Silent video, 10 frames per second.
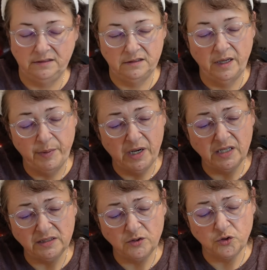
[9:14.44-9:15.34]
I
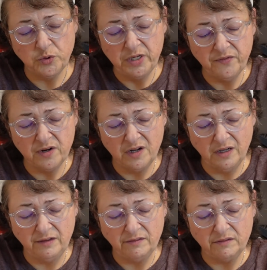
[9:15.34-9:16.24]
bought three different
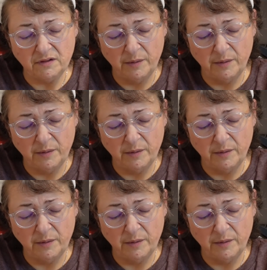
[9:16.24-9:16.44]
kinds.